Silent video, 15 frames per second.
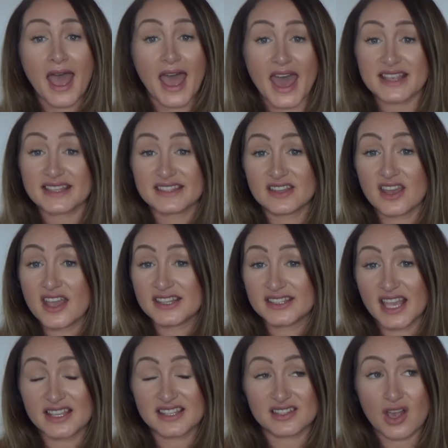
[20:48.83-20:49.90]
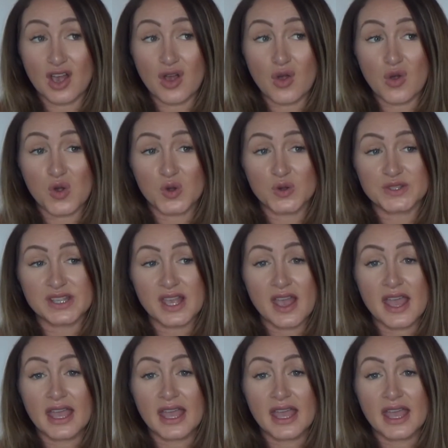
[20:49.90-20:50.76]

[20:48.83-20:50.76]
Asda, Tesco's,